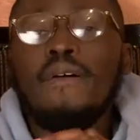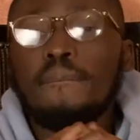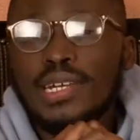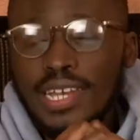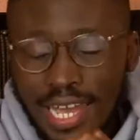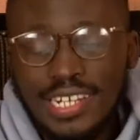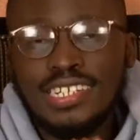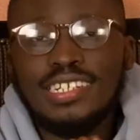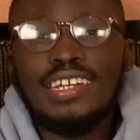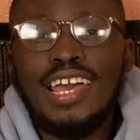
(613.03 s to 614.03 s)
But other
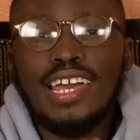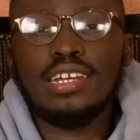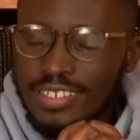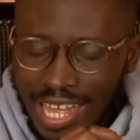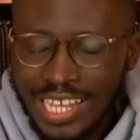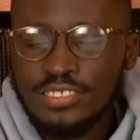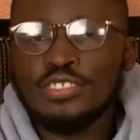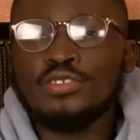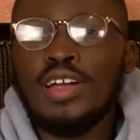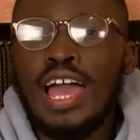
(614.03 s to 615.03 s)
than that, like and
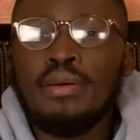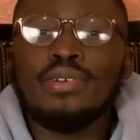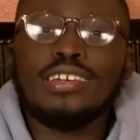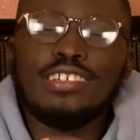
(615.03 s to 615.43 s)
subscribe.